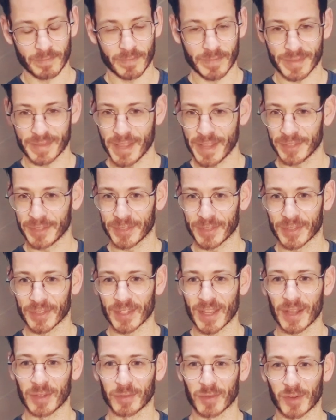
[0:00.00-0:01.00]
That's the
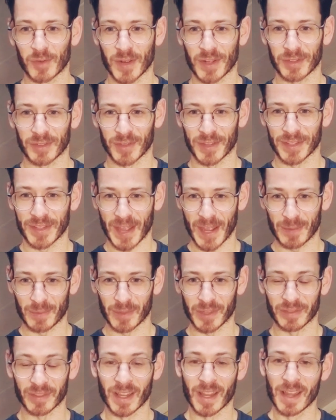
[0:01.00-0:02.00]
sound we want to end up
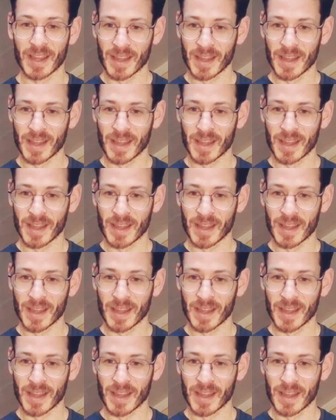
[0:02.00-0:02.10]
with.